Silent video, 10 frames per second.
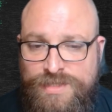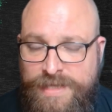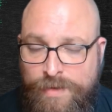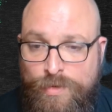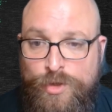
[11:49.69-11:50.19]

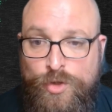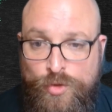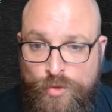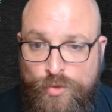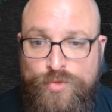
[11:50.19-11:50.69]
So they will
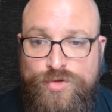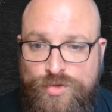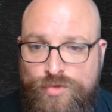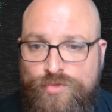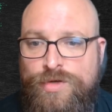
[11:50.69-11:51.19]
use
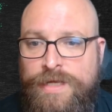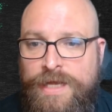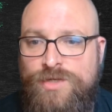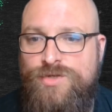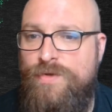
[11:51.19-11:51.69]
children
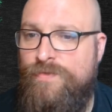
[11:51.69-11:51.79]
against you.